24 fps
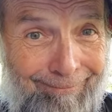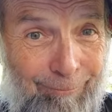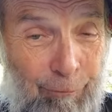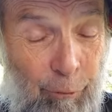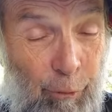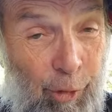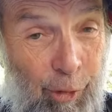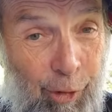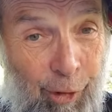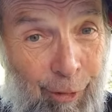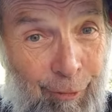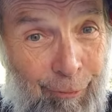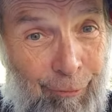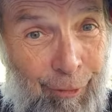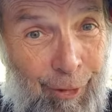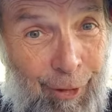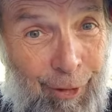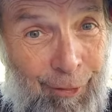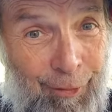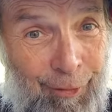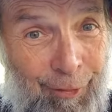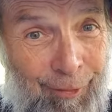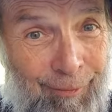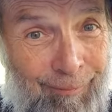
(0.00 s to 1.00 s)
with our
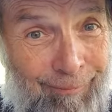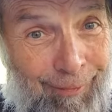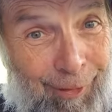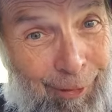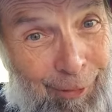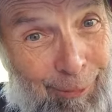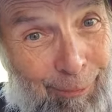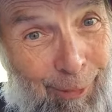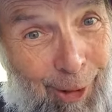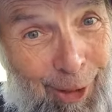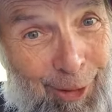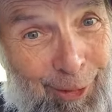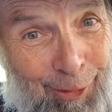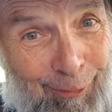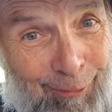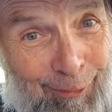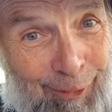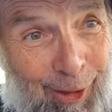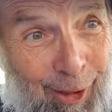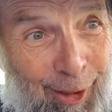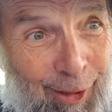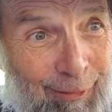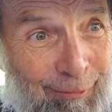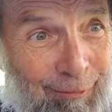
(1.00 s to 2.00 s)
friends a spice
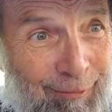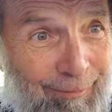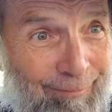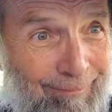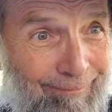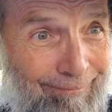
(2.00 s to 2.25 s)
of life.